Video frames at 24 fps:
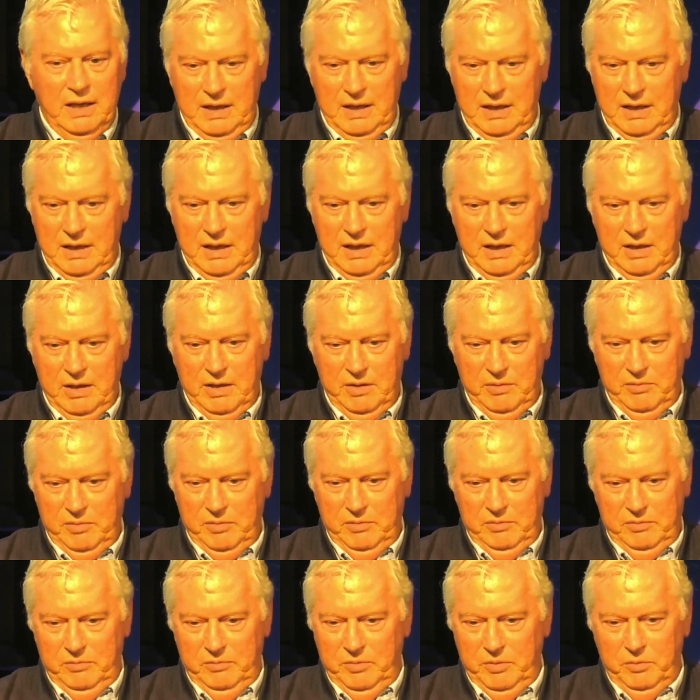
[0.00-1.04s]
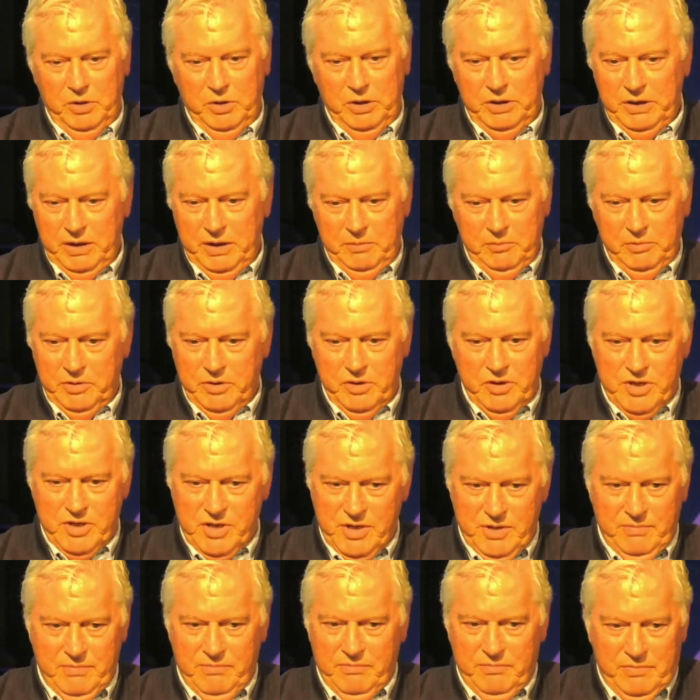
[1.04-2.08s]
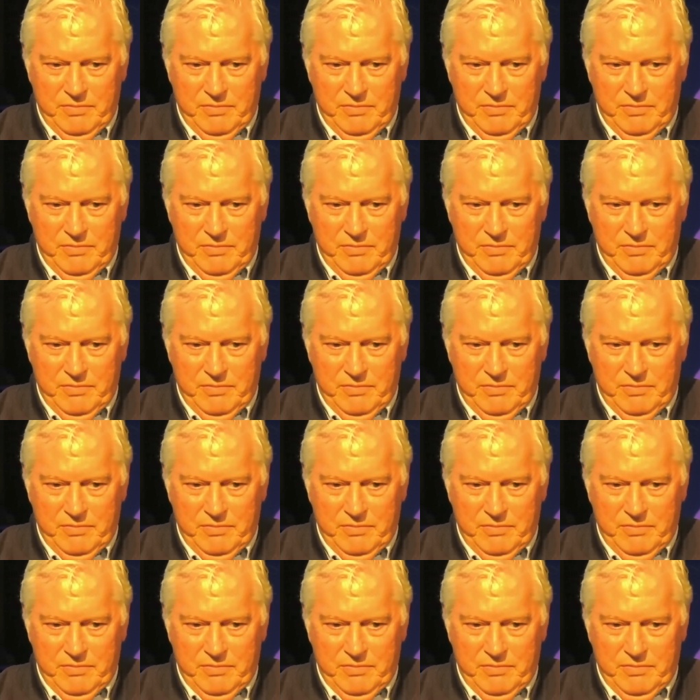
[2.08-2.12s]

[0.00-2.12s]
uh, we weren't able to just